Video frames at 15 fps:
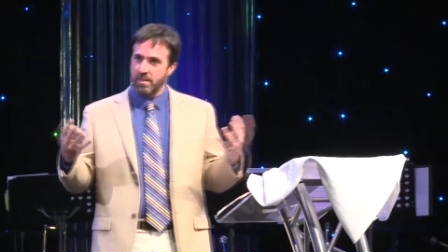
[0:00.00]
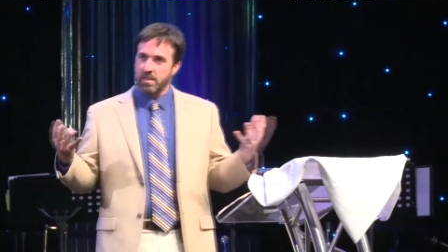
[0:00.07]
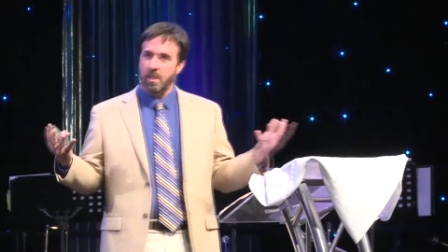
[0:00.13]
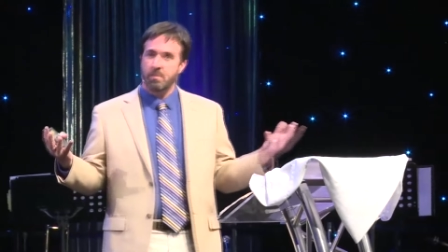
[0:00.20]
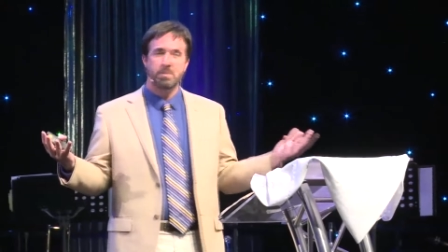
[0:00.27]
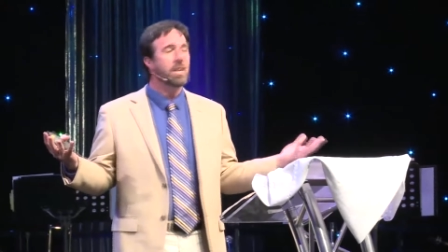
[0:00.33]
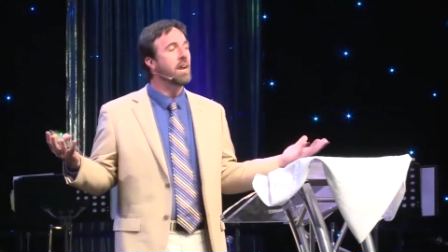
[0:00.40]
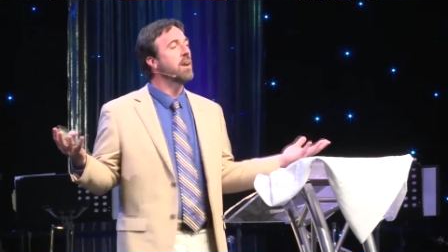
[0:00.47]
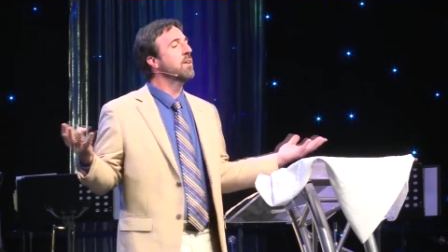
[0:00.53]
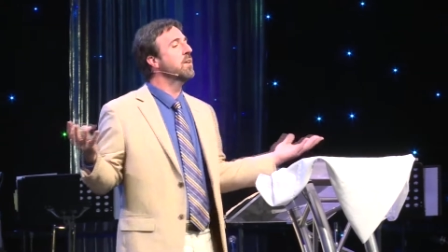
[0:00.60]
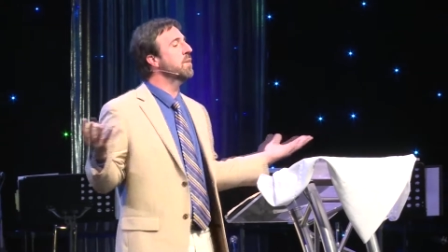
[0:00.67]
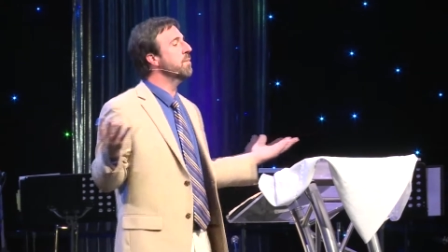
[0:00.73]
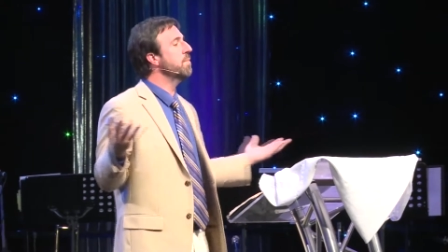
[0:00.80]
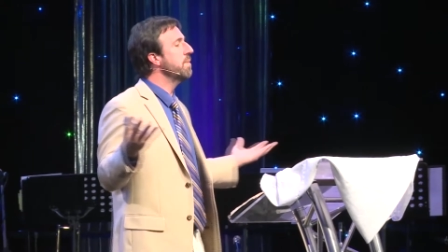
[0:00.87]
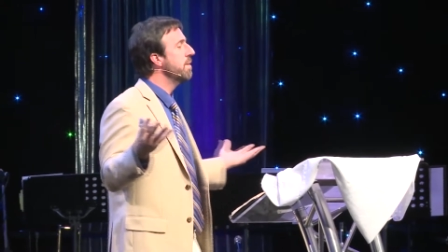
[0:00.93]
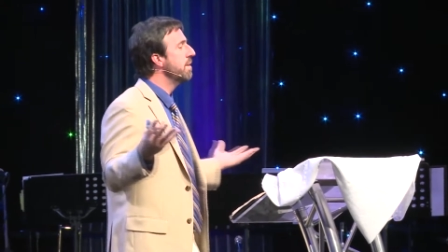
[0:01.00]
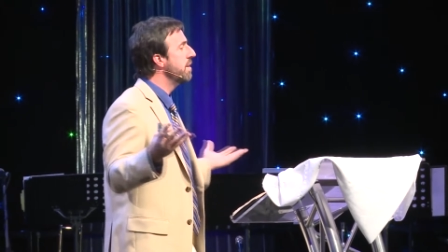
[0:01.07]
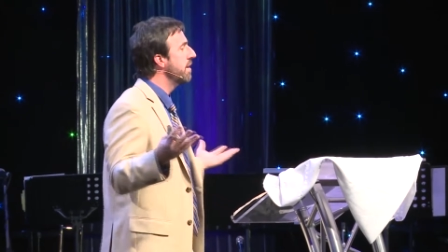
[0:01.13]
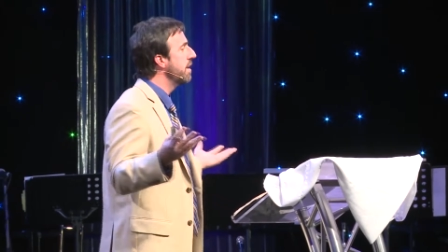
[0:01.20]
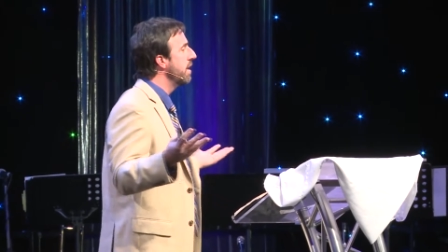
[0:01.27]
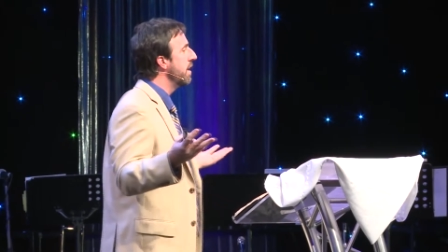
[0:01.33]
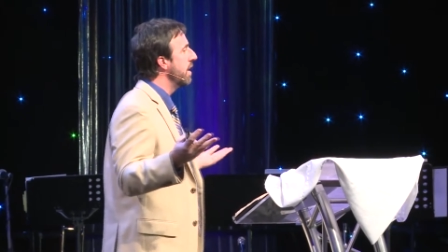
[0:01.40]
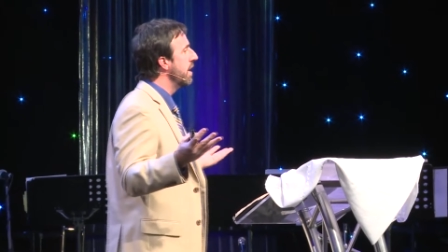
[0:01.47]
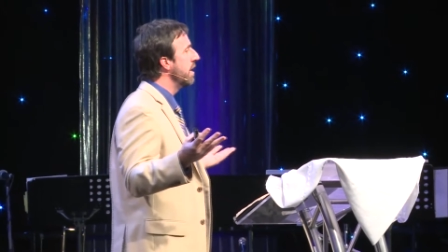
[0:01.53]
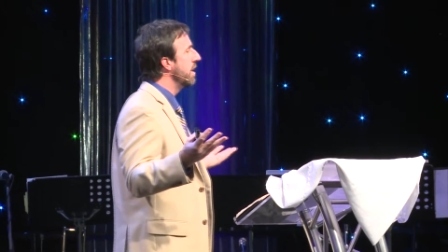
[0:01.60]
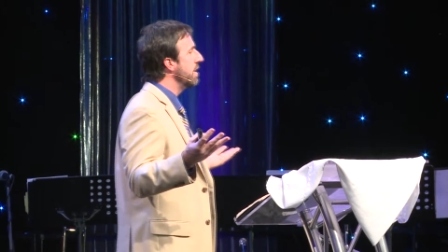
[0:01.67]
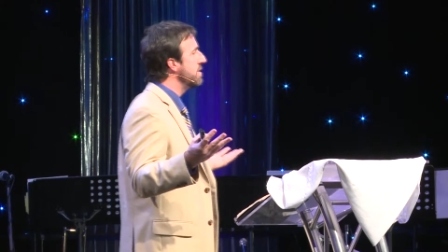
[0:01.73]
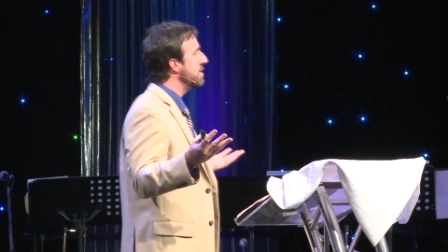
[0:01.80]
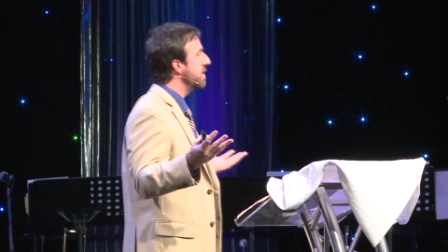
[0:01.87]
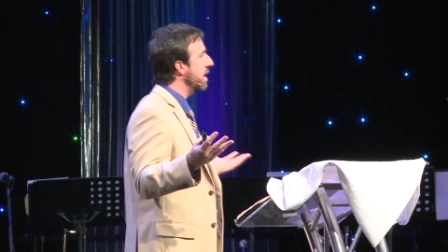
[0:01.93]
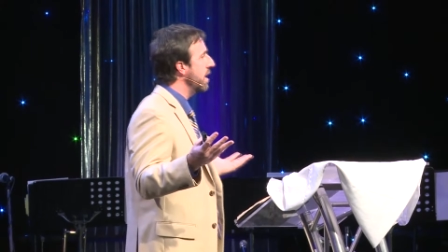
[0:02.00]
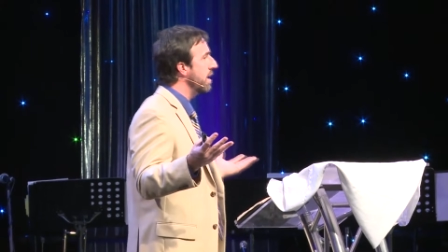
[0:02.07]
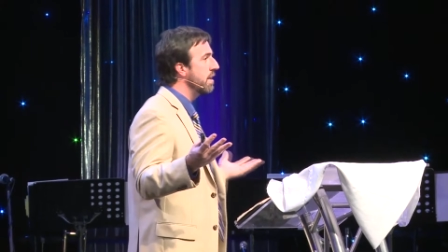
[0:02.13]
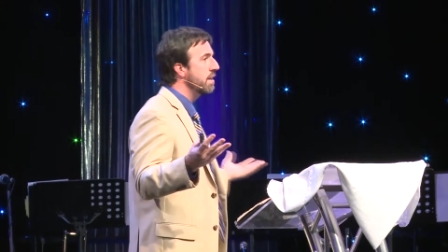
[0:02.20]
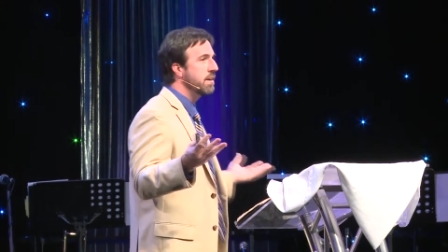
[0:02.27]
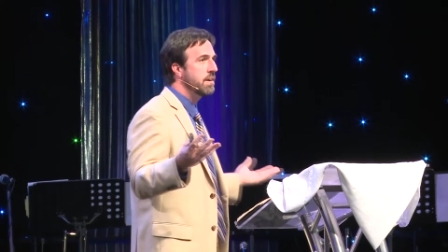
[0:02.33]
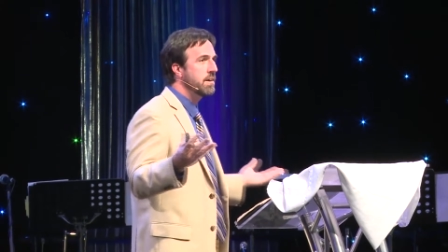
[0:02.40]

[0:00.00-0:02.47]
comes home and I say,